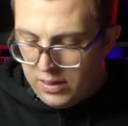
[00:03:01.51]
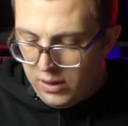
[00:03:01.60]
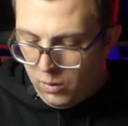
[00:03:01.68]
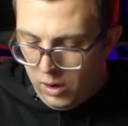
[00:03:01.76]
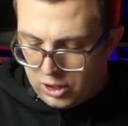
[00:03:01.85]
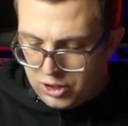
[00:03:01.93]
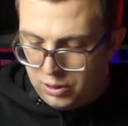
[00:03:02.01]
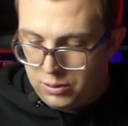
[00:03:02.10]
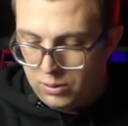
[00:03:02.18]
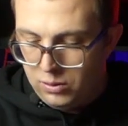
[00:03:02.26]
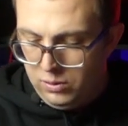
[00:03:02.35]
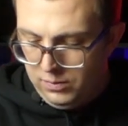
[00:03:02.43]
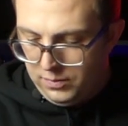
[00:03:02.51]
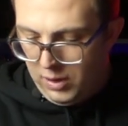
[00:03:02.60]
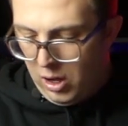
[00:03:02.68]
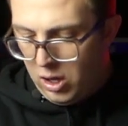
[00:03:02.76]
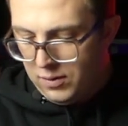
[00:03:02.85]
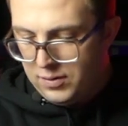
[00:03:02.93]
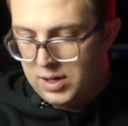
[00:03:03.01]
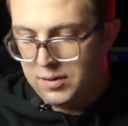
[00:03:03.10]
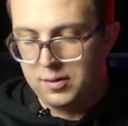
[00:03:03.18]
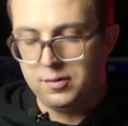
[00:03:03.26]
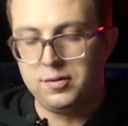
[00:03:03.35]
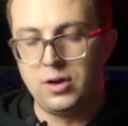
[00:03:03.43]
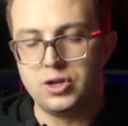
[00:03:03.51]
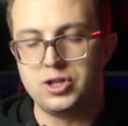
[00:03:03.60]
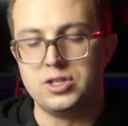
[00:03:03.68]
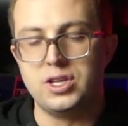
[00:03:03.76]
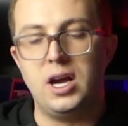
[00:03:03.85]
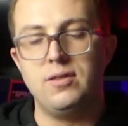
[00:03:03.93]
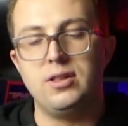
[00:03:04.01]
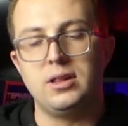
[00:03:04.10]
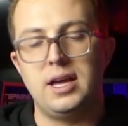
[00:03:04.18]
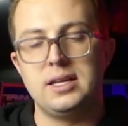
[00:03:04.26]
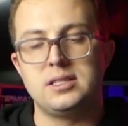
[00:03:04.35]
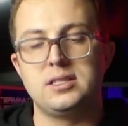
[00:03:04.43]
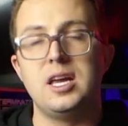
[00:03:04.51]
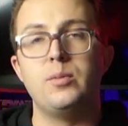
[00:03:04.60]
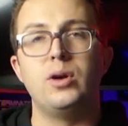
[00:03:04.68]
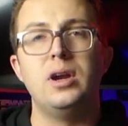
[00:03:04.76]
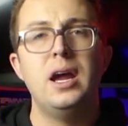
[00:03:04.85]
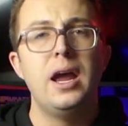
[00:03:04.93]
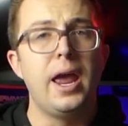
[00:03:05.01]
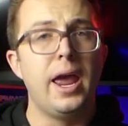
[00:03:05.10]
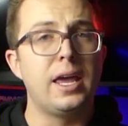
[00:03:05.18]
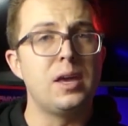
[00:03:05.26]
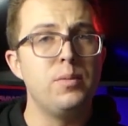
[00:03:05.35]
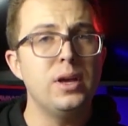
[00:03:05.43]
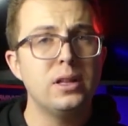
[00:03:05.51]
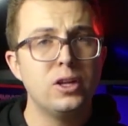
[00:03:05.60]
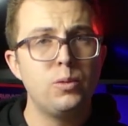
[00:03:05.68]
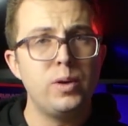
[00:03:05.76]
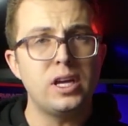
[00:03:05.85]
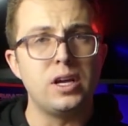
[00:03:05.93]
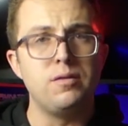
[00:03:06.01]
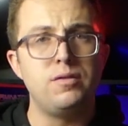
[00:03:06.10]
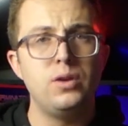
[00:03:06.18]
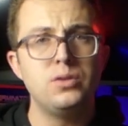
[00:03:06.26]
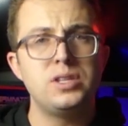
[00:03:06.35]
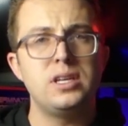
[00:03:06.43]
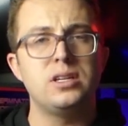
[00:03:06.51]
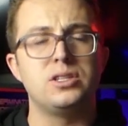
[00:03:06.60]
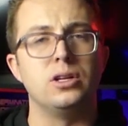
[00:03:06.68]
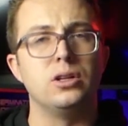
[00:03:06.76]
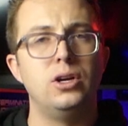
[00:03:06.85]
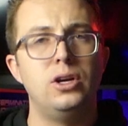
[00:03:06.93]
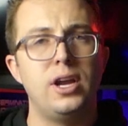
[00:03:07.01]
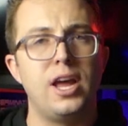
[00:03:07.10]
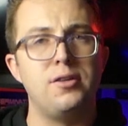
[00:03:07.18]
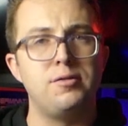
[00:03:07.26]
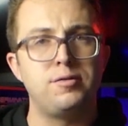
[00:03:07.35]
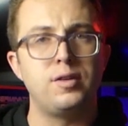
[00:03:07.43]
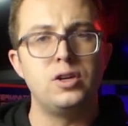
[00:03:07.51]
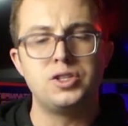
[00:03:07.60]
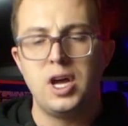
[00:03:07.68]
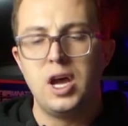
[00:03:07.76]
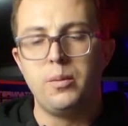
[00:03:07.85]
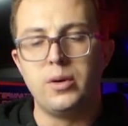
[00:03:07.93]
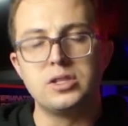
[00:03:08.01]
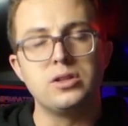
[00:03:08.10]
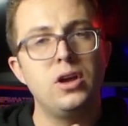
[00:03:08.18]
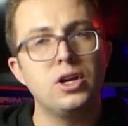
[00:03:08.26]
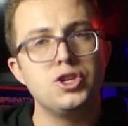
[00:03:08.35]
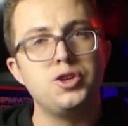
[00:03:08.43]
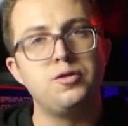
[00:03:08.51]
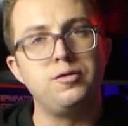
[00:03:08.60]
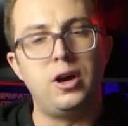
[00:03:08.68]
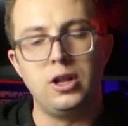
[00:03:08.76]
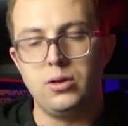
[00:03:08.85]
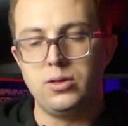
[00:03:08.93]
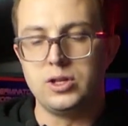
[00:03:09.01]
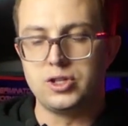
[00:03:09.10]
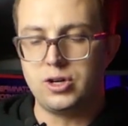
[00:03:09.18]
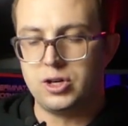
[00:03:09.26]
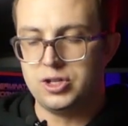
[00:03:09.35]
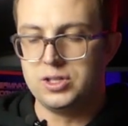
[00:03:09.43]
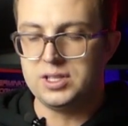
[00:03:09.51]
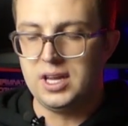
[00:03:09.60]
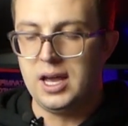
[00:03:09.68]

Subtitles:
that walks you through all the different functions of the lightsaber. It can be a little bit confusing to learn at first, but as long as you follow the instructions